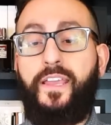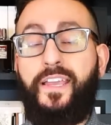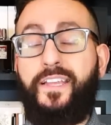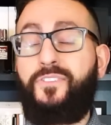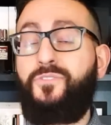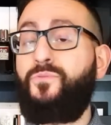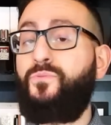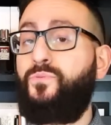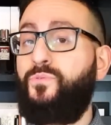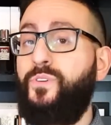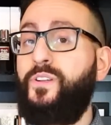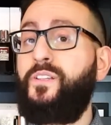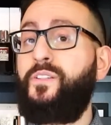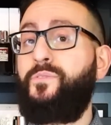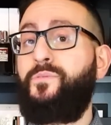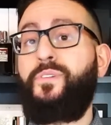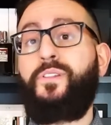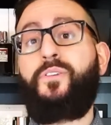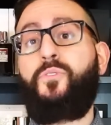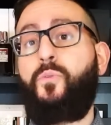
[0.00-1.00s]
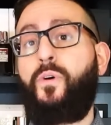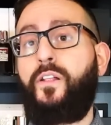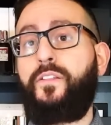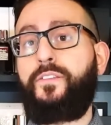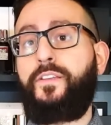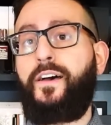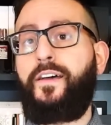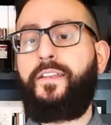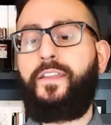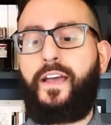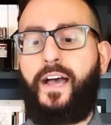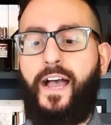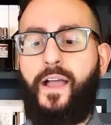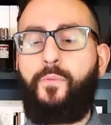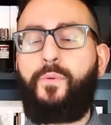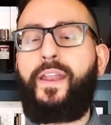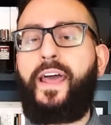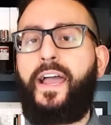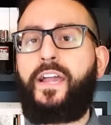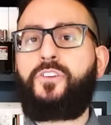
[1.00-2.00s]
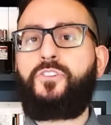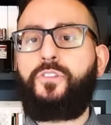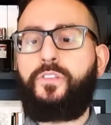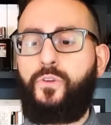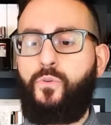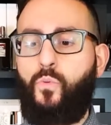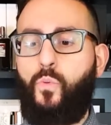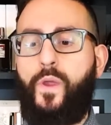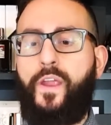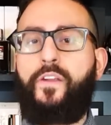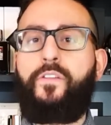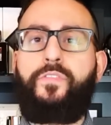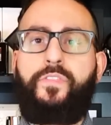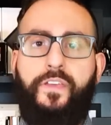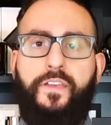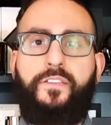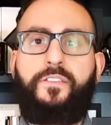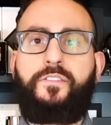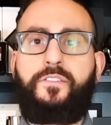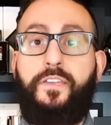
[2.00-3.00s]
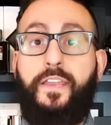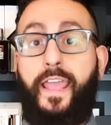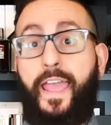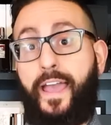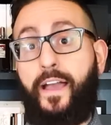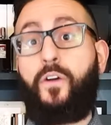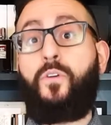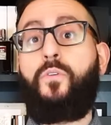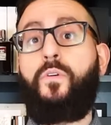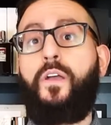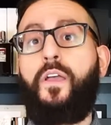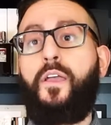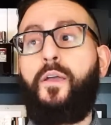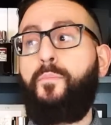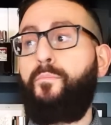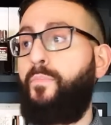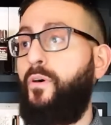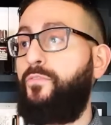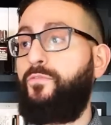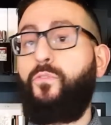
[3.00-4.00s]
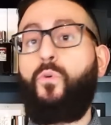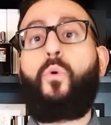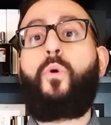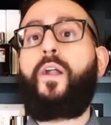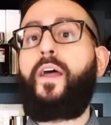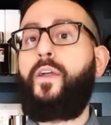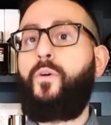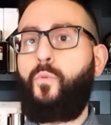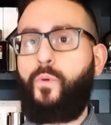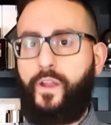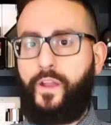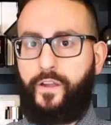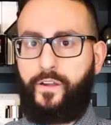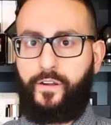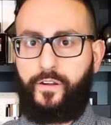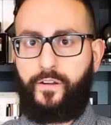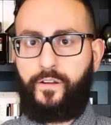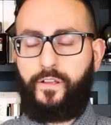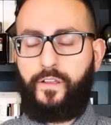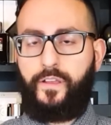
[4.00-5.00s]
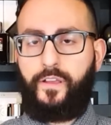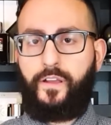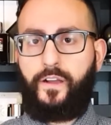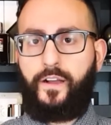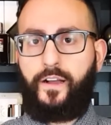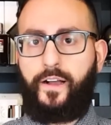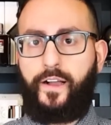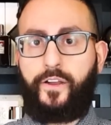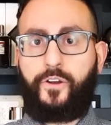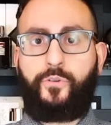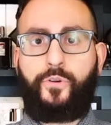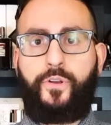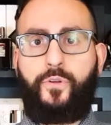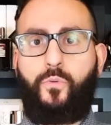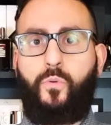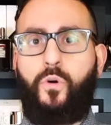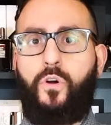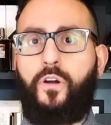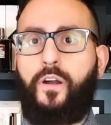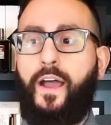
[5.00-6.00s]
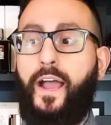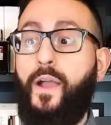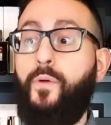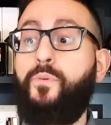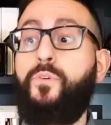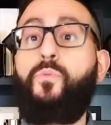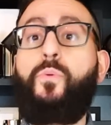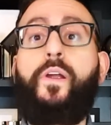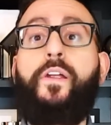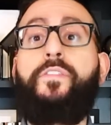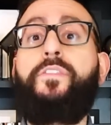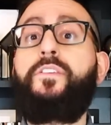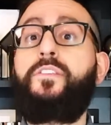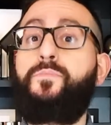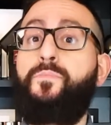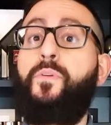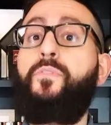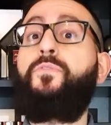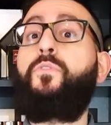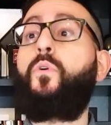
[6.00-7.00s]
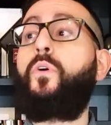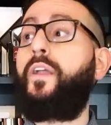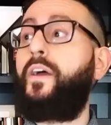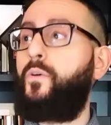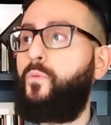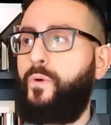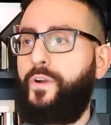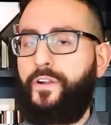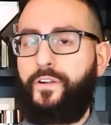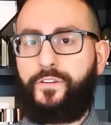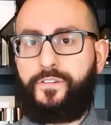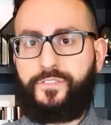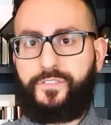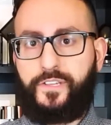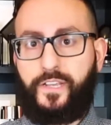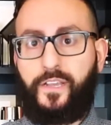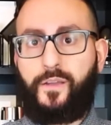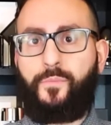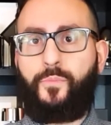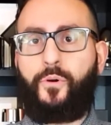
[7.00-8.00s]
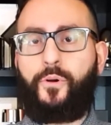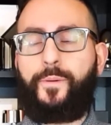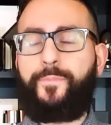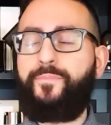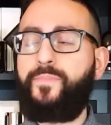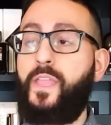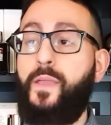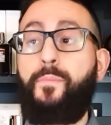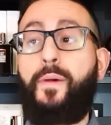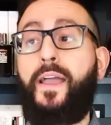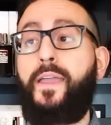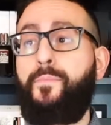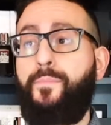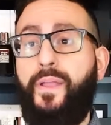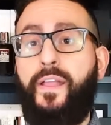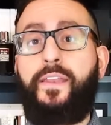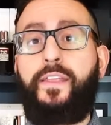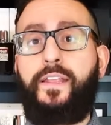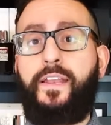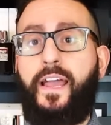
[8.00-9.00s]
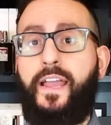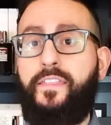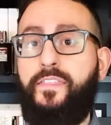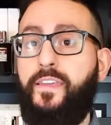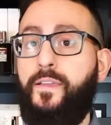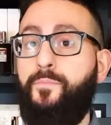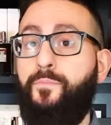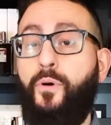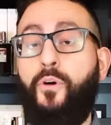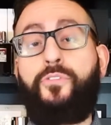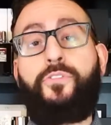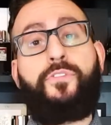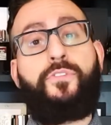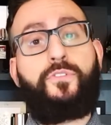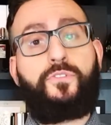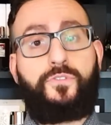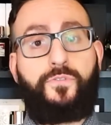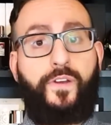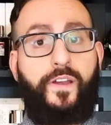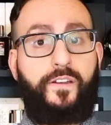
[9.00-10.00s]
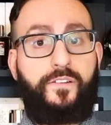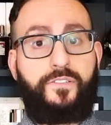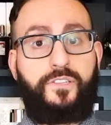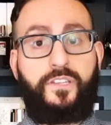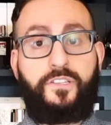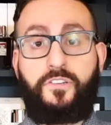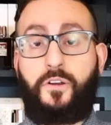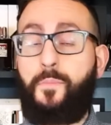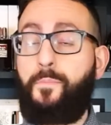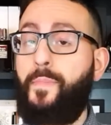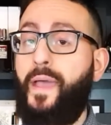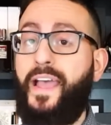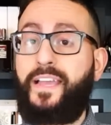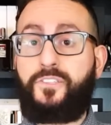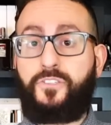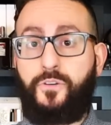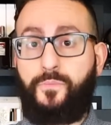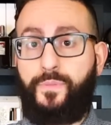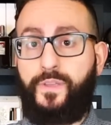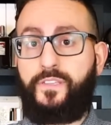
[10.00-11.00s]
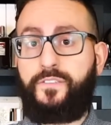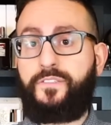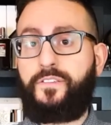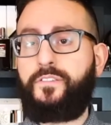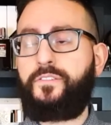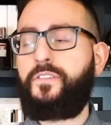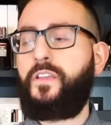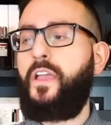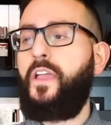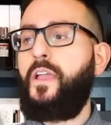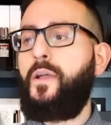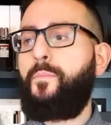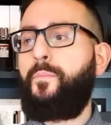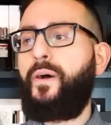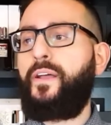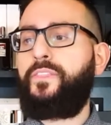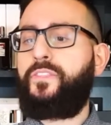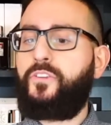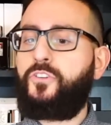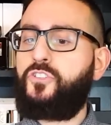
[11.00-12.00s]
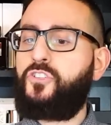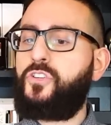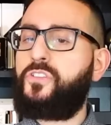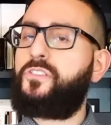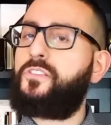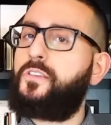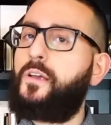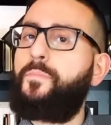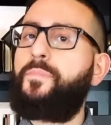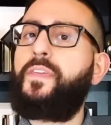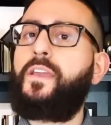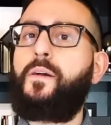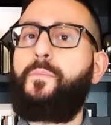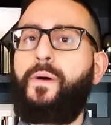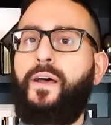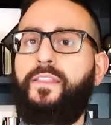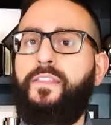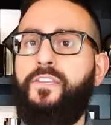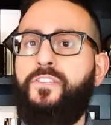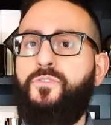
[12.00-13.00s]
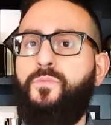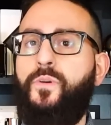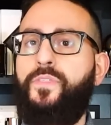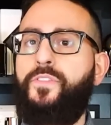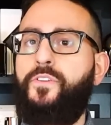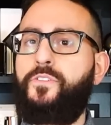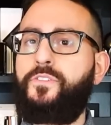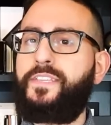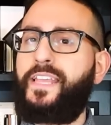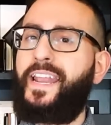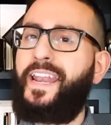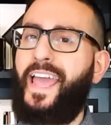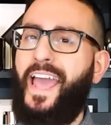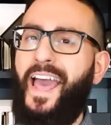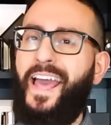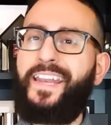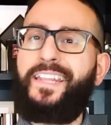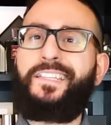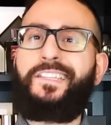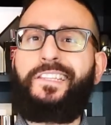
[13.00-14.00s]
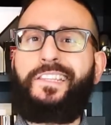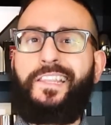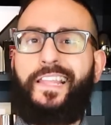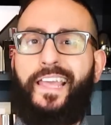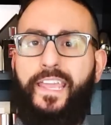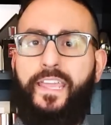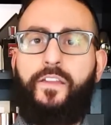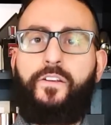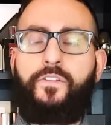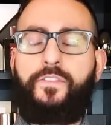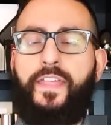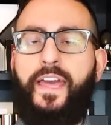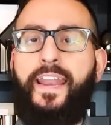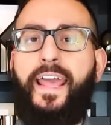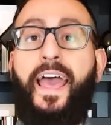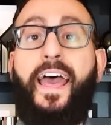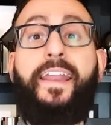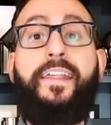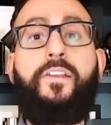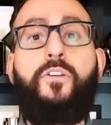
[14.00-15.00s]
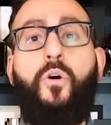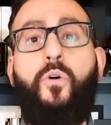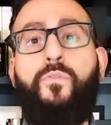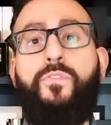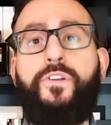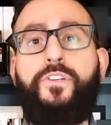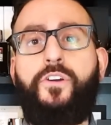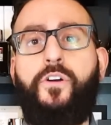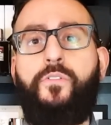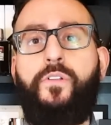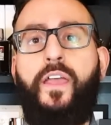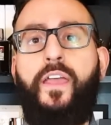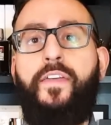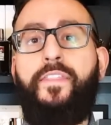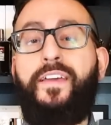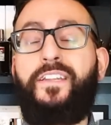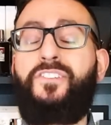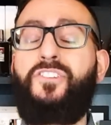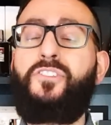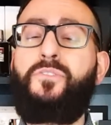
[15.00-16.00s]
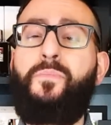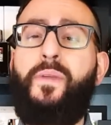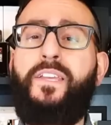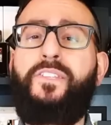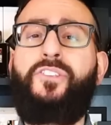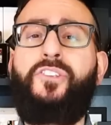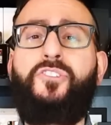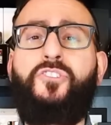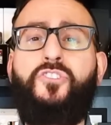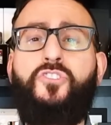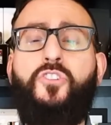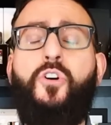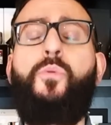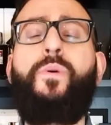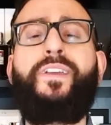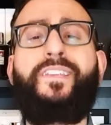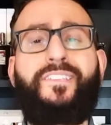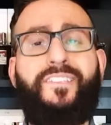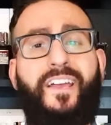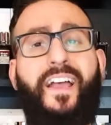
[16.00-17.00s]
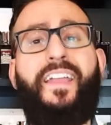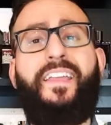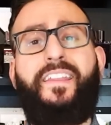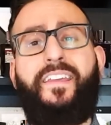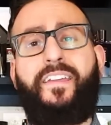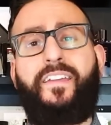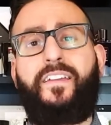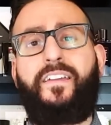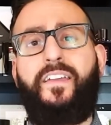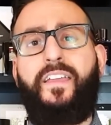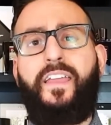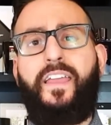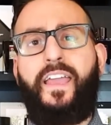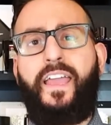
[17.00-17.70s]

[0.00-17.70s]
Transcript: It's really, really well done. I would actually wear this now before I wear Encre Noire. I would wear this before I wear Sycamore. In my opinion, I think both of those fragrances are masterpieces, but there's just something about this one. There's that added layer, that added overtone that just makes it so exciting.